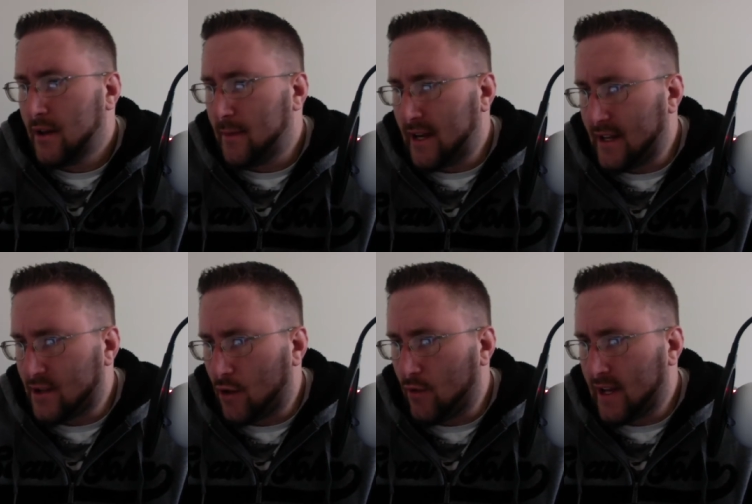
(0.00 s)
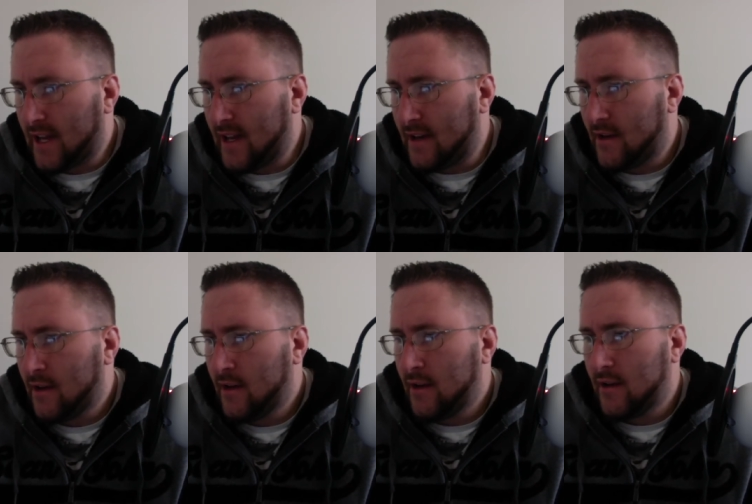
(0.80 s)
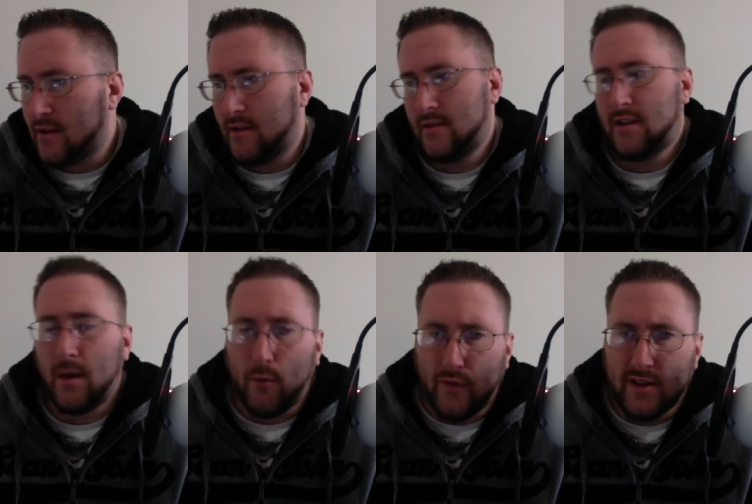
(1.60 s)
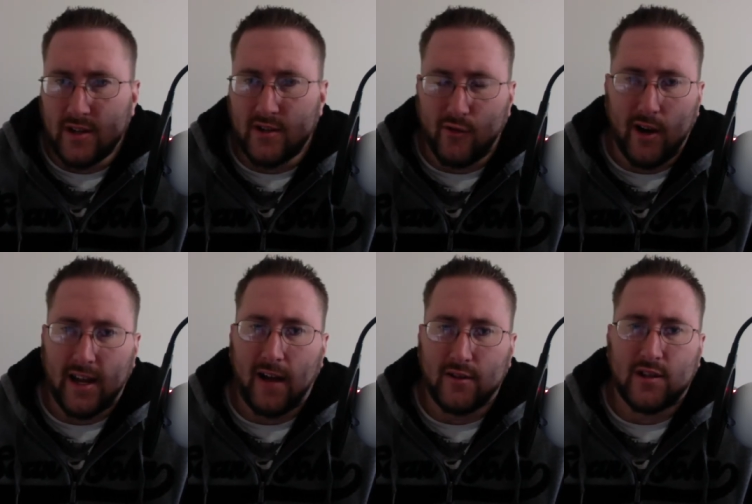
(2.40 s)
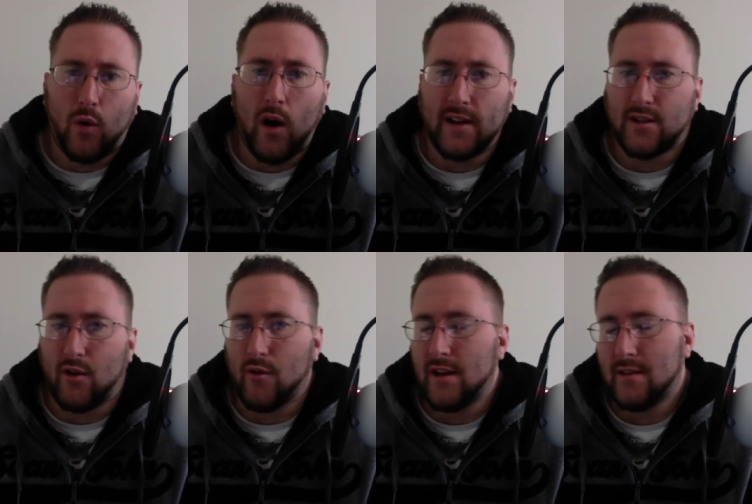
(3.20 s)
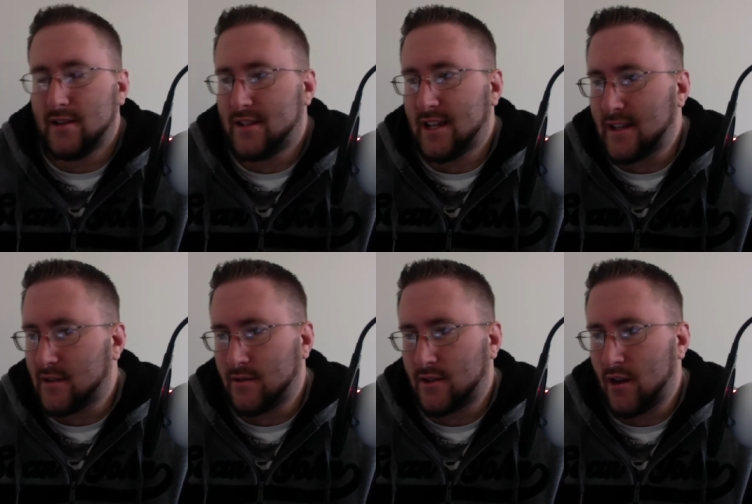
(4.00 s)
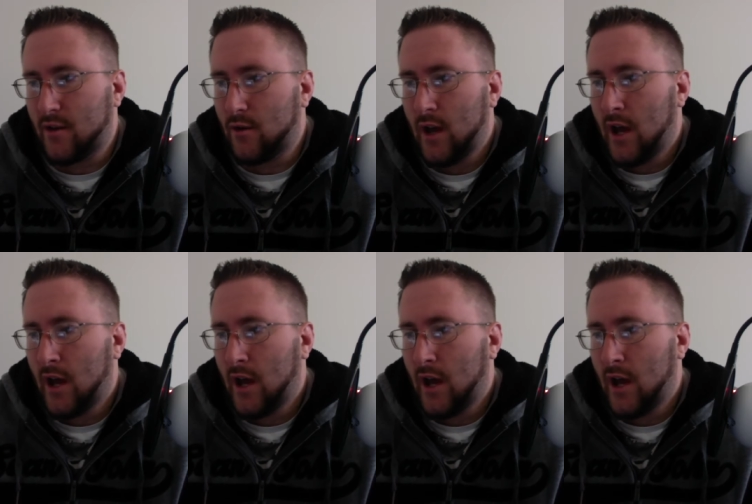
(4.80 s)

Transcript: I mean, he's only hit double-digit strikeouts twice already this season, so